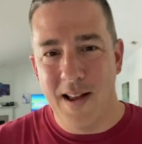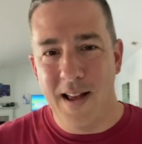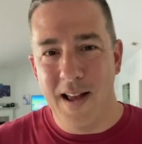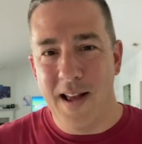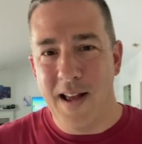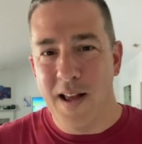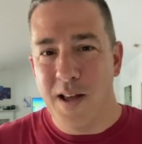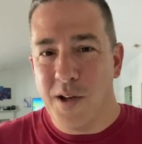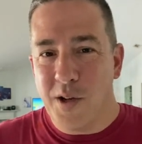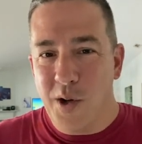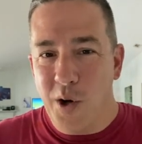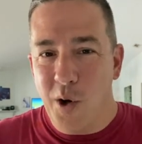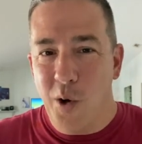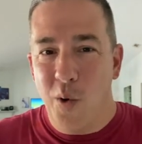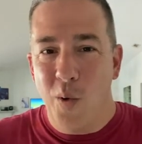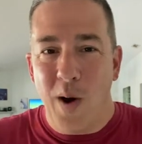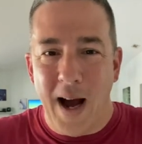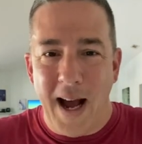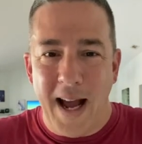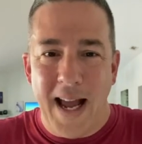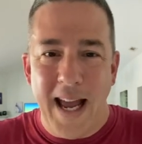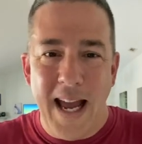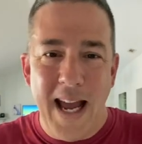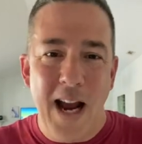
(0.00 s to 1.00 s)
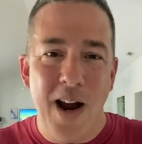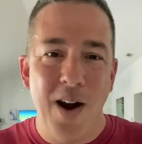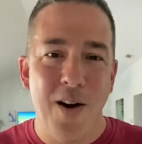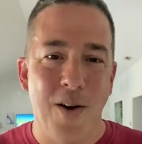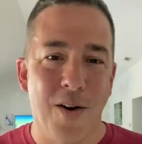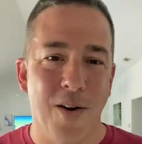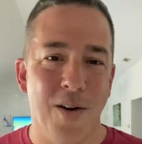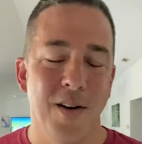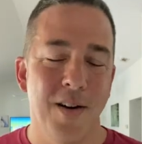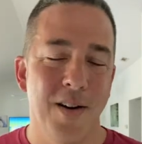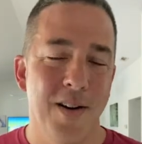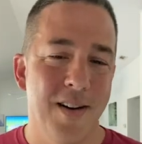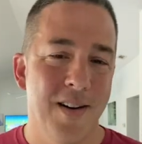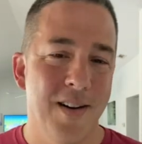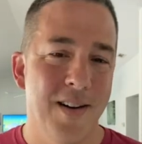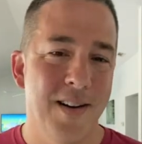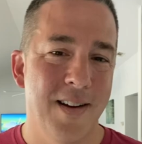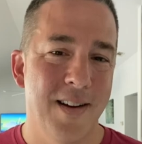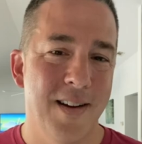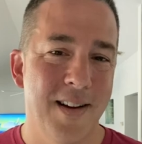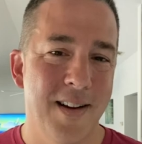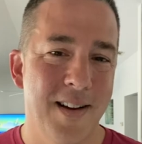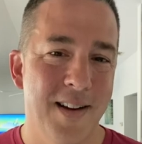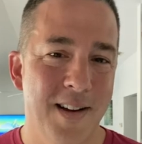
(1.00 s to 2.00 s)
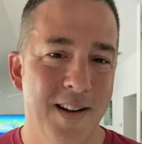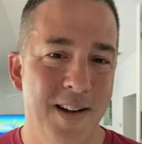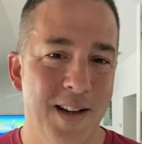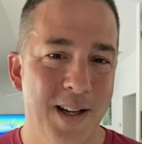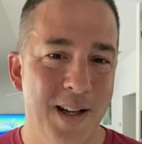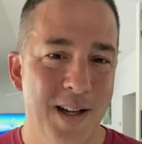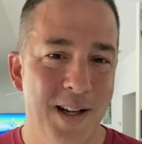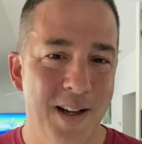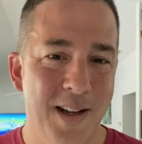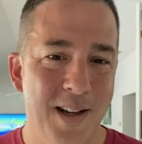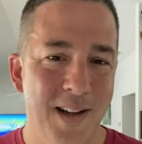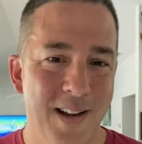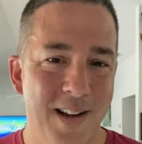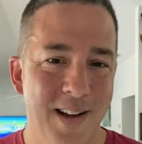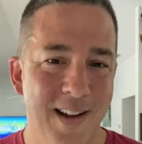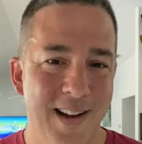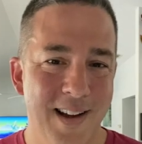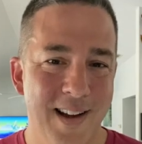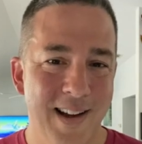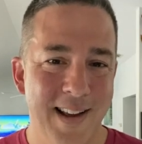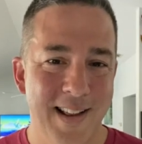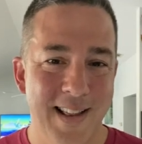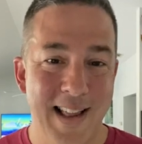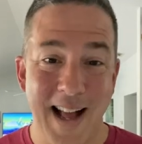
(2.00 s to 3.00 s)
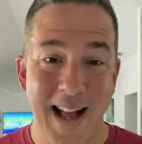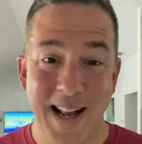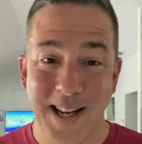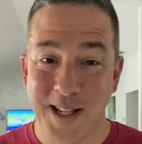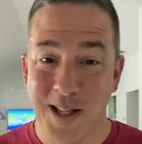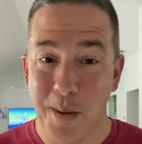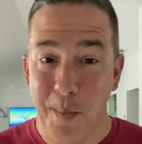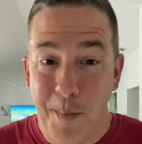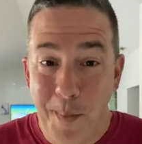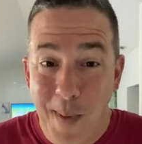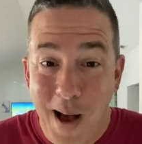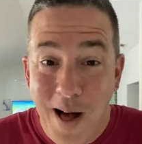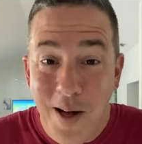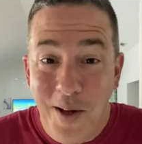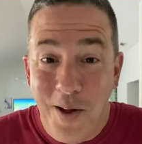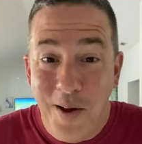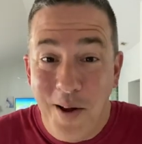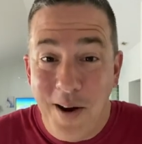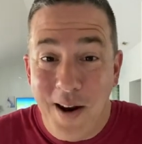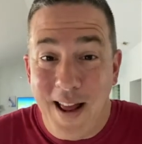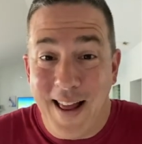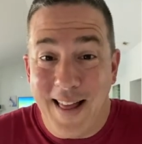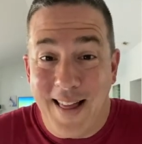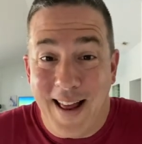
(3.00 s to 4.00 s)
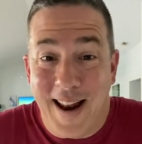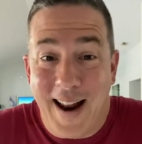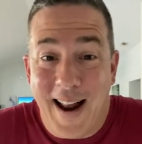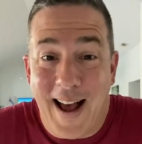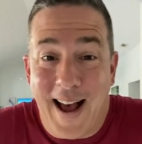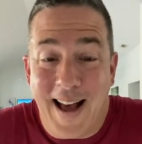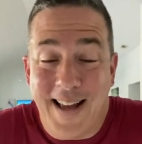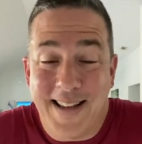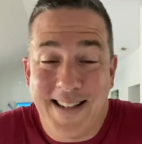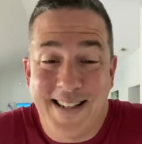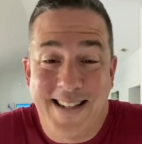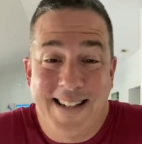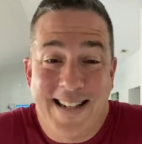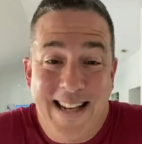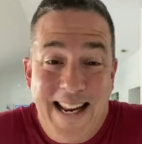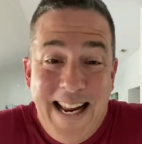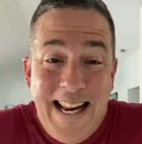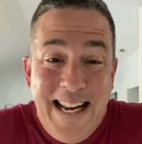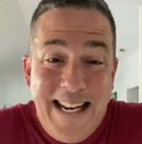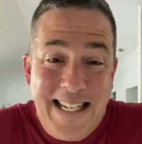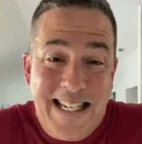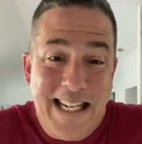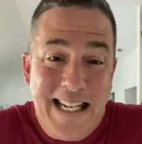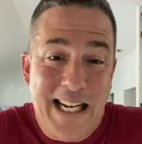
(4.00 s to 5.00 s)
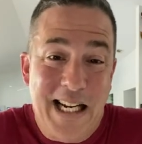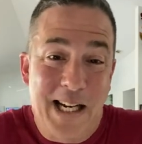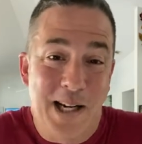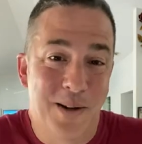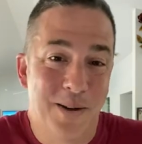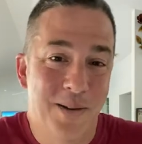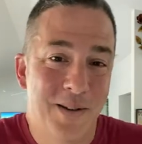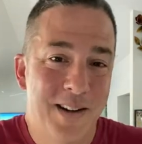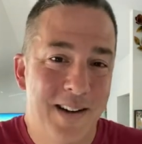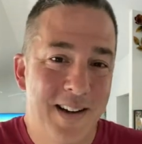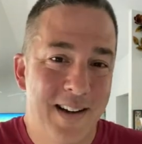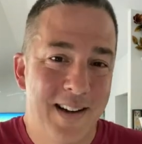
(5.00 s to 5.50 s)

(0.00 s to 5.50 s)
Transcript: is who I hear. And that's the melody that I sing to.